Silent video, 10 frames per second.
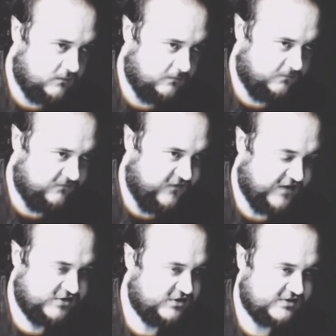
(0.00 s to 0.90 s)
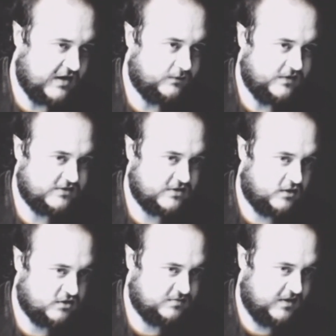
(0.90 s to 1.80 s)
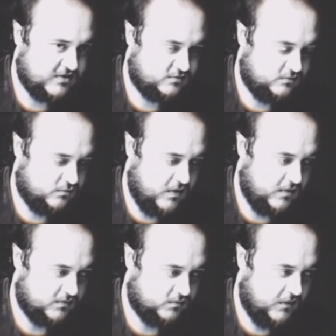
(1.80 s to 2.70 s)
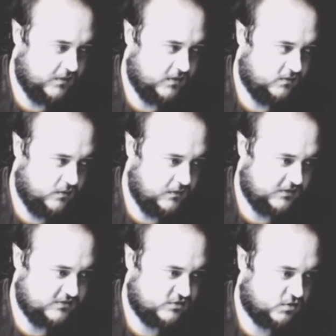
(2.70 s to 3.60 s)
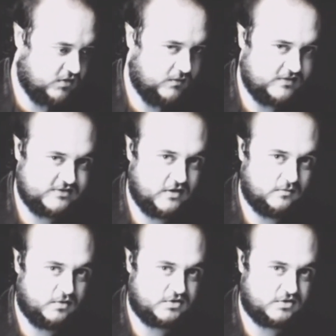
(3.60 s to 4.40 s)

vicious sounding songs, because we were struggling with so much,